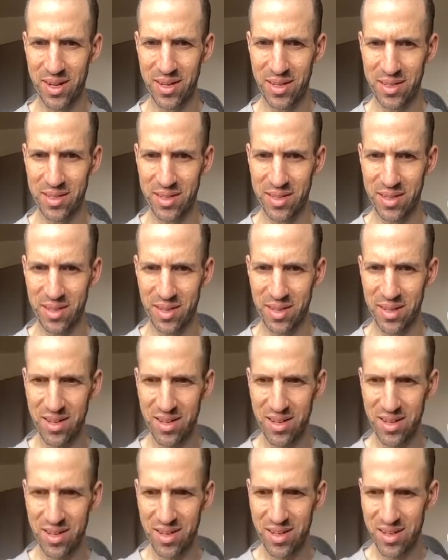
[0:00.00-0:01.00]
it's
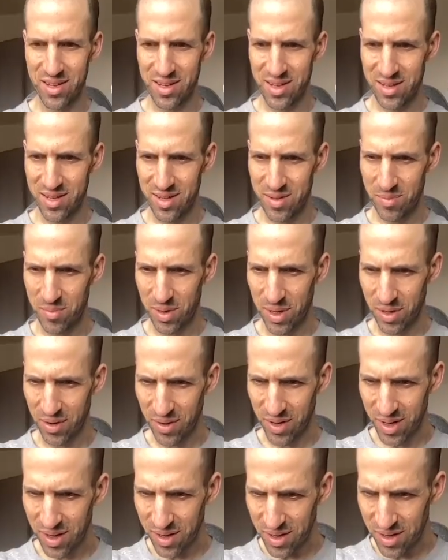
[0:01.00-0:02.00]
pretty
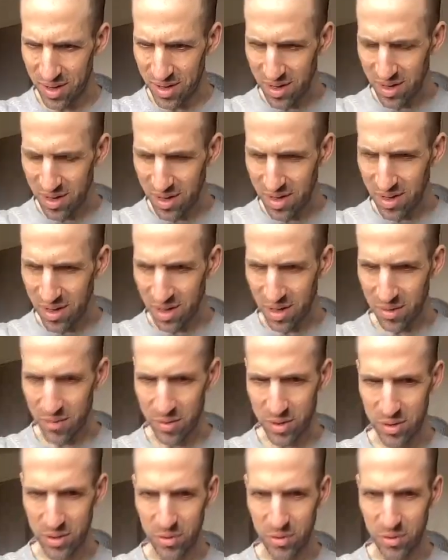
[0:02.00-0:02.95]
great. Uh, Virgil